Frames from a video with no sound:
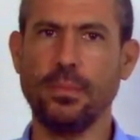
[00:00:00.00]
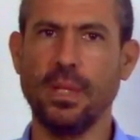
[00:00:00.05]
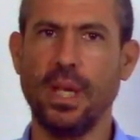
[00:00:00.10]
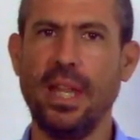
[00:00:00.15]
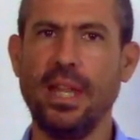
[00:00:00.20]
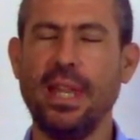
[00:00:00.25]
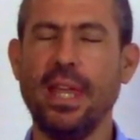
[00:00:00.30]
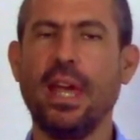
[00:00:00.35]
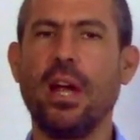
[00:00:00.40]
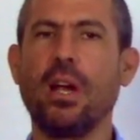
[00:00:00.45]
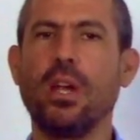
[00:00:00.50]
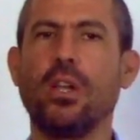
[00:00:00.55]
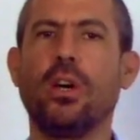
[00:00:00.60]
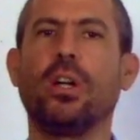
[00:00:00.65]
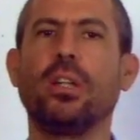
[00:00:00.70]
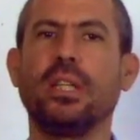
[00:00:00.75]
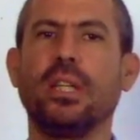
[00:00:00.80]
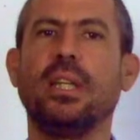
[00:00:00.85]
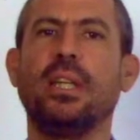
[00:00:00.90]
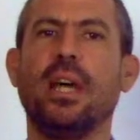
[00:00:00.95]
And they are
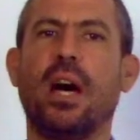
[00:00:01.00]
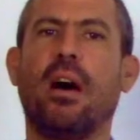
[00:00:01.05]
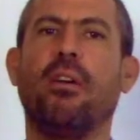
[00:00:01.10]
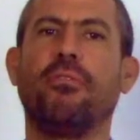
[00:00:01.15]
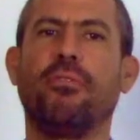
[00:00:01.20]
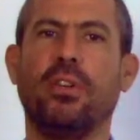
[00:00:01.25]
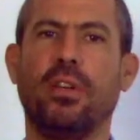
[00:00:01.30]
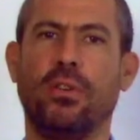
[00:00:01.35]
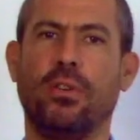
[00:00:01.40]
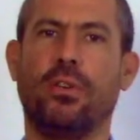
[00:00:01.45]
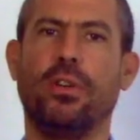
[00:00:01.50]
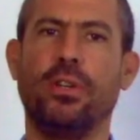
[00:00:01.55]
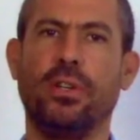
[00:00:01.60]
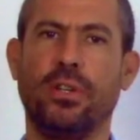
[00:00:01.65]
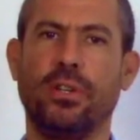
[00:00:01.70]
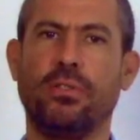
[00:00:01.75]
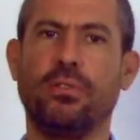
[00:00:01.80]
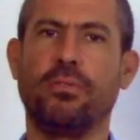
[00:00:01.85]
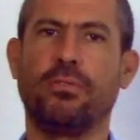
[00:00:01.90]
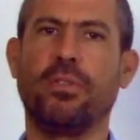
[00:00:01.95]
not enough in
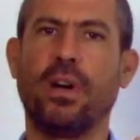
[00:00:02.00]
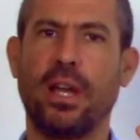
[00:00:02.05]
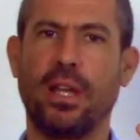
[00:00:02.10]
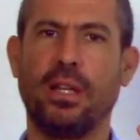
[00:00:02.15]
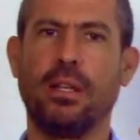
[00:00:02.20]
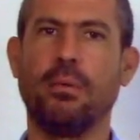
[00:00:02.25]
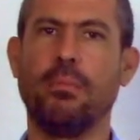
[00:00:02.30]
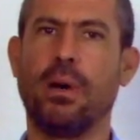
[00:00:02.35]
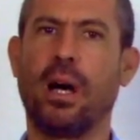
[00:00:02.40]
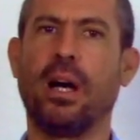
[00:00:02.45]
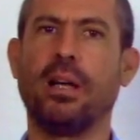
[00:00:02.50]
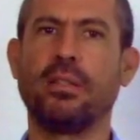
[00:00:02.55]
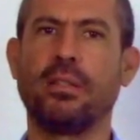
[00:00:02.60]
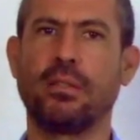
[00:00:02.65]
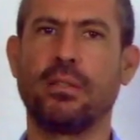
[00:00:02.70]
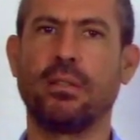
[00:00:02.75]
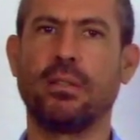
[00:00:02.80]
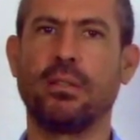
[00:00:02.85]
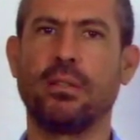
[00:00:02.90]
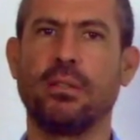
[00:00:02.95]
order to find a
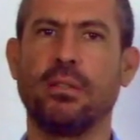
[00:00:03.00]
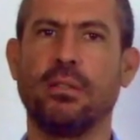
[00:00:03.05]
master.